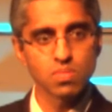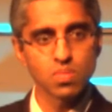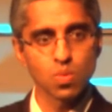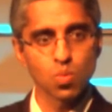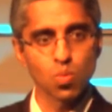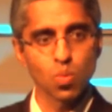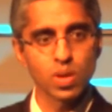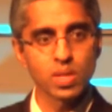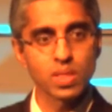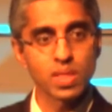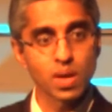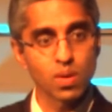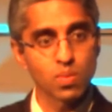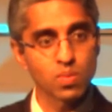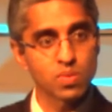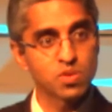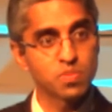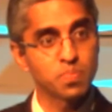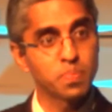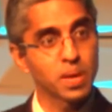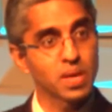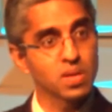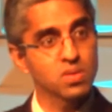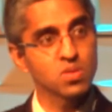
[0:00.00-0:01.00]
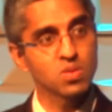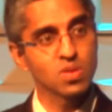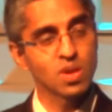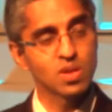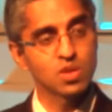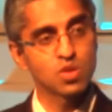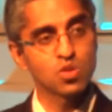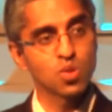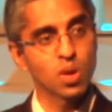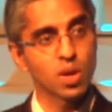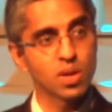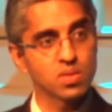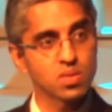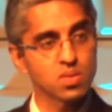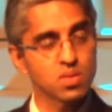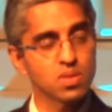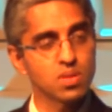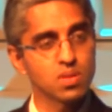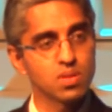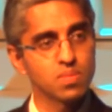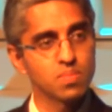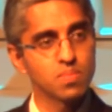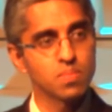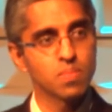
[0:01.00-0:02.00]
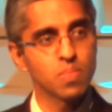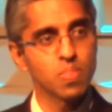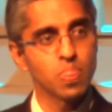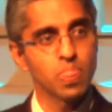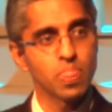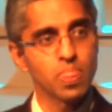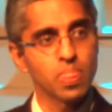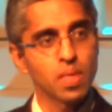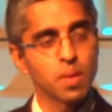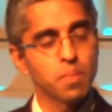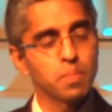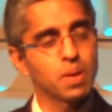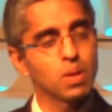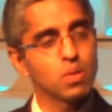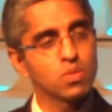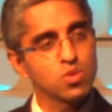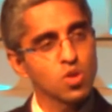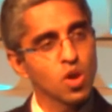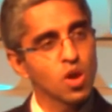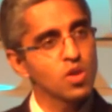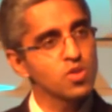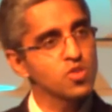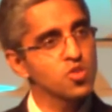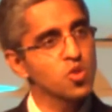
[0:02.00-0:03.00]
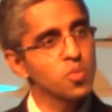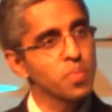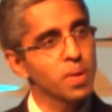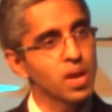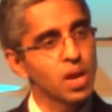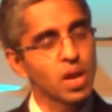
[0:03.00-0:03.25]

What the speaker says: one that was based on trust. But it was also about